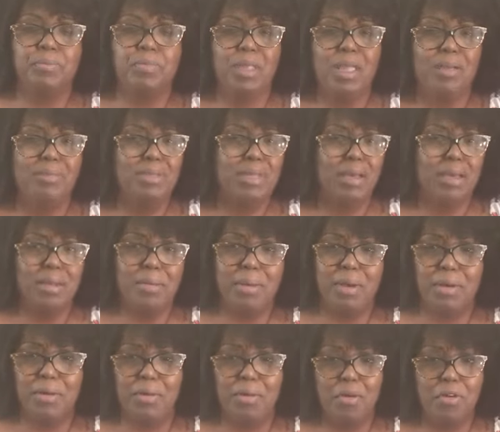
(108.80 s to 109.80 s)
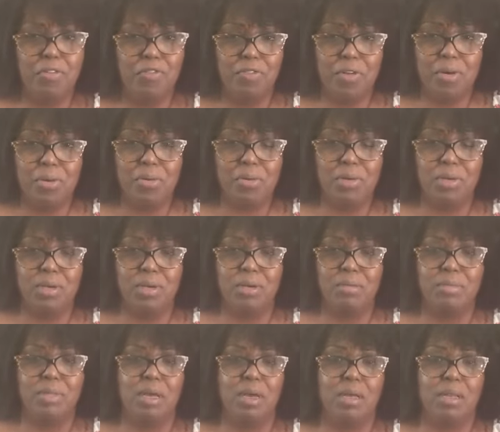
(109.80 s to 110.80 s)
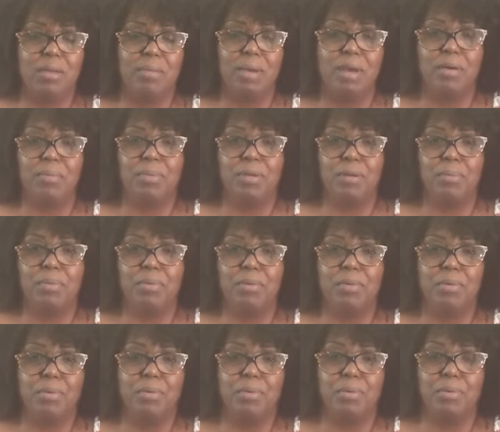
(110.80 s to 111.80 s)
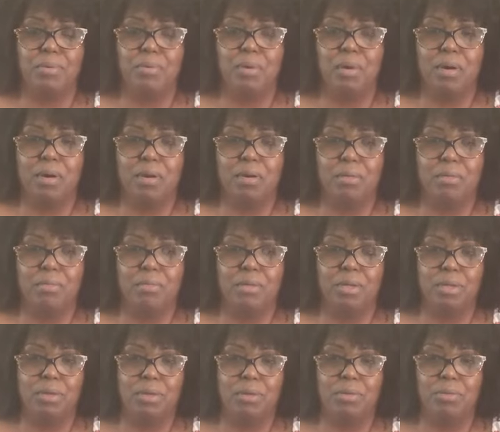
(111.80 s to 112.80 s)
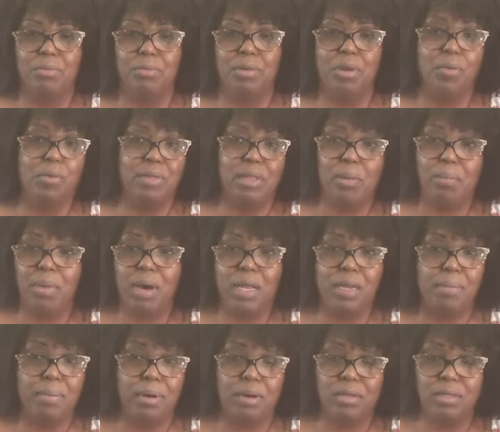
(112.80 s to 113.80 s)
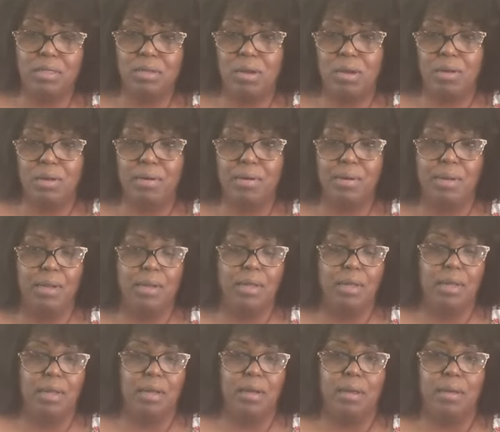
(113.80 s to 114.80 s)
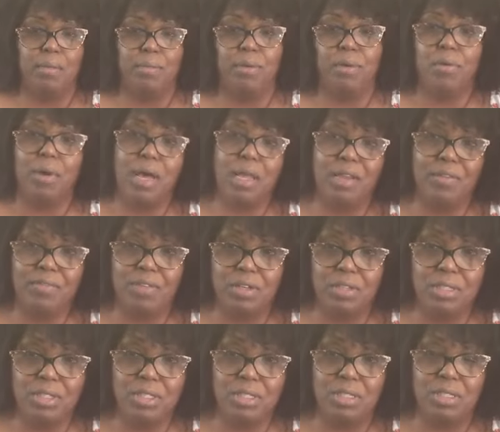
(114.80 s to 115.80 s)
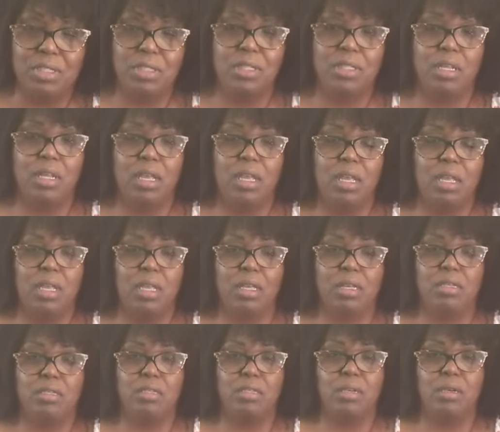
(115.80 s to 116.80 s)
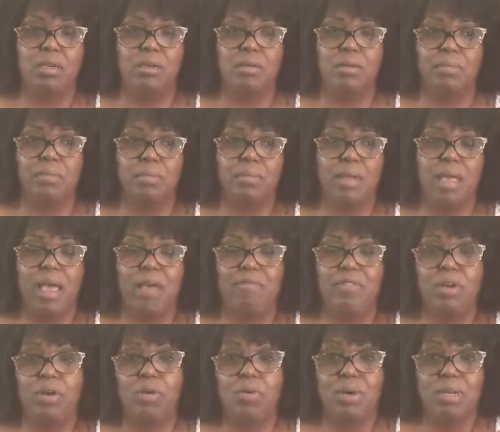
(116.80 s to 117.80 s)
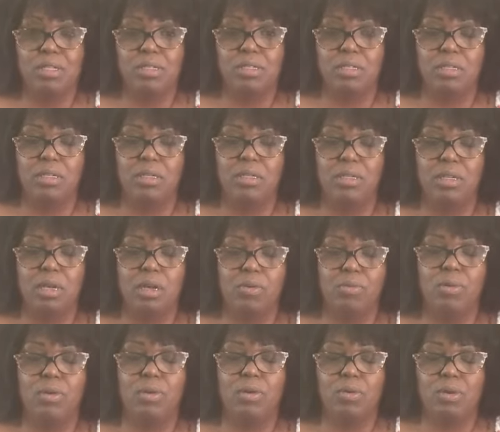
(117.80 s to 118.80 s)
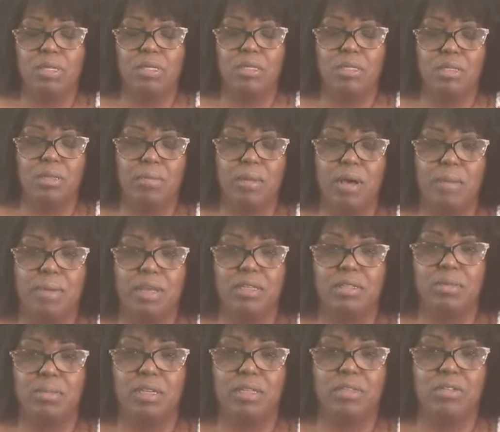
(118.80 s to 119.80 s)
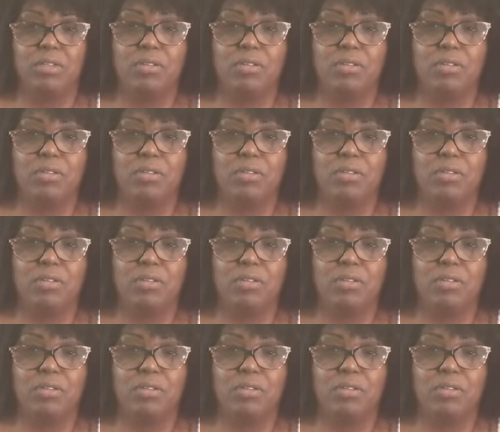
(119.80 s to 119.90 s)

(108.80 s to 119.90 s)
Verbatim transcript: I'm talking about grown folk. I'm talking about people who, um, you know, know what their body parts are, um, know how they function, and um, have the question, real questions about masturbation.